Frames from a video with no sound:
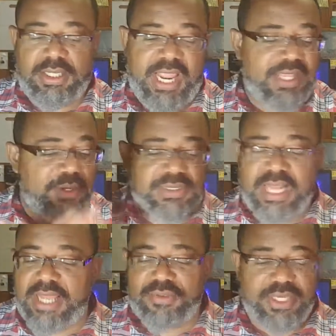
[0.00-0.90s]
And there was a
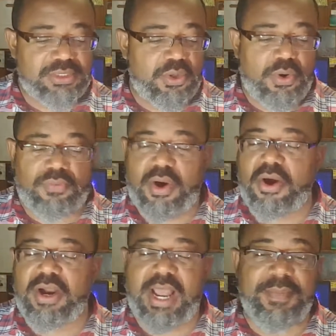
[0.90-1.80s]
lot of things going
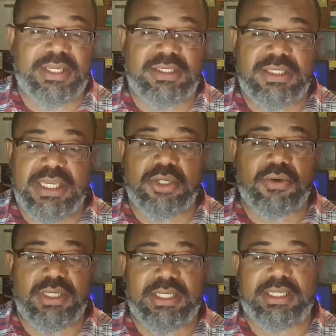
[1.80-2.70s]
wrong. I mean,
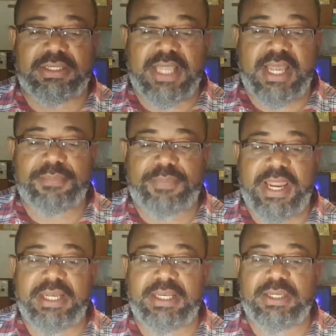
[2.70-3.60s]
literally, that
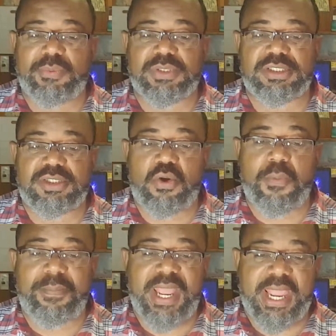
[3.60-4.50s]
painting was
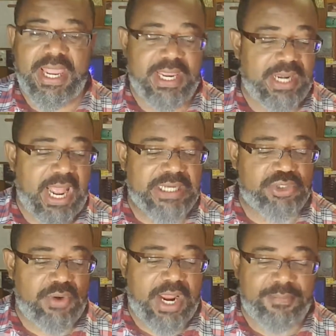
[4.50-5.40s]
so bad. I
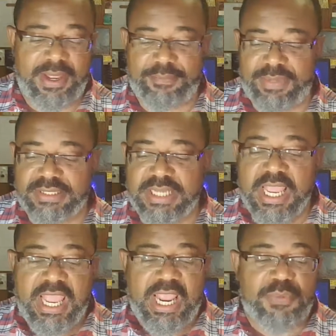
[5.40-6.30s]
tried my best.
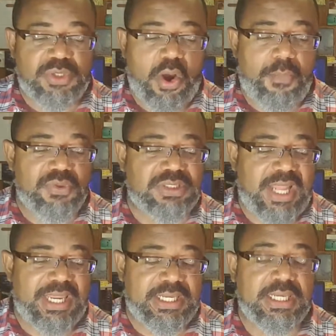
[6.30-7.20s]
It was almost
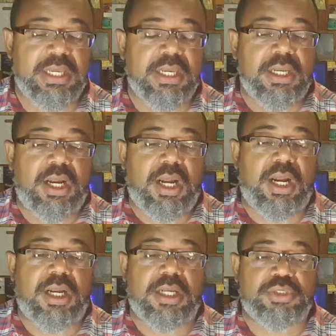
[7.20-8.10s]
like
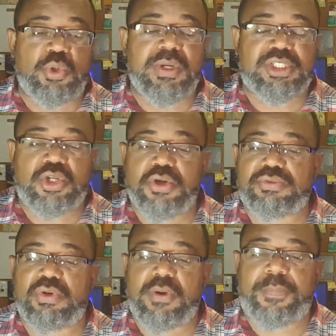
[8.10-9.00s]
doing
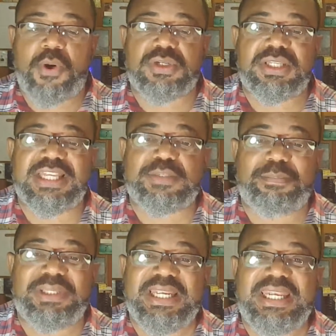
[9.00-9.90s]
surgery on a person that's
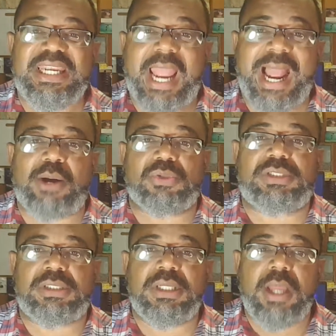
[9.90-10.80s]
bleeding
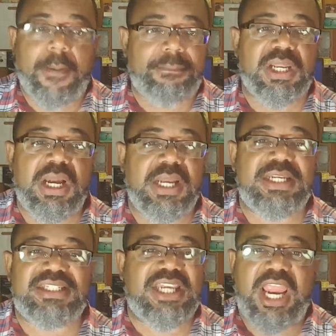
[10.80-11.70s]
out. Blood
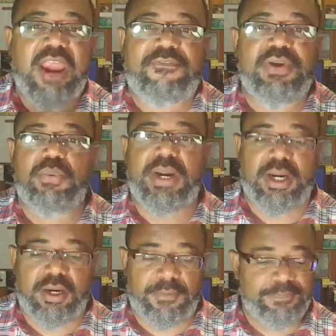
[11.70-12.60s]
is
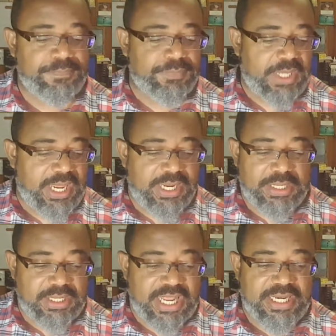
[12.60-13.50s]
everywhere.
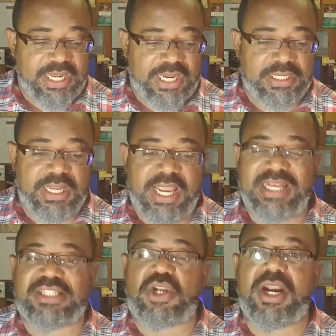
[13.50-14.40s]
And
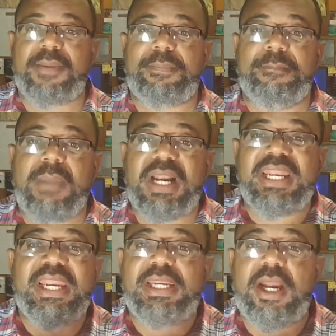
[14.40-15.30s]
it started
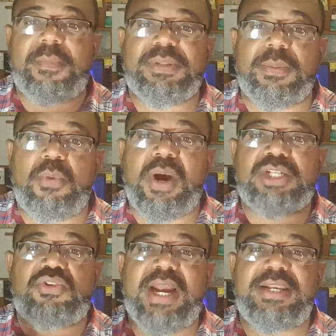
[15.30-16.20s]
muddying up. The more I
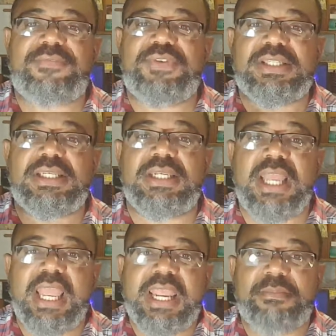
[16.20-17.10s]
tried to fix it,
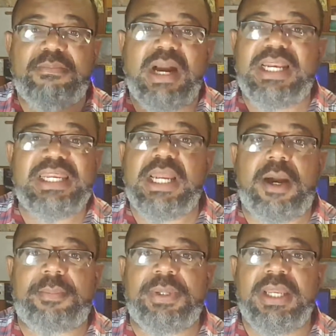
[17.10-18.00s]
it muddied
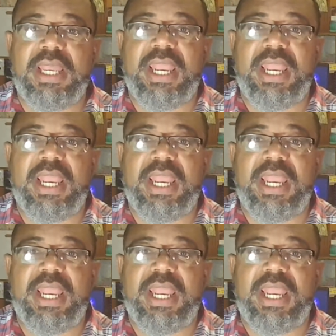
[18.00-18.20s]
up.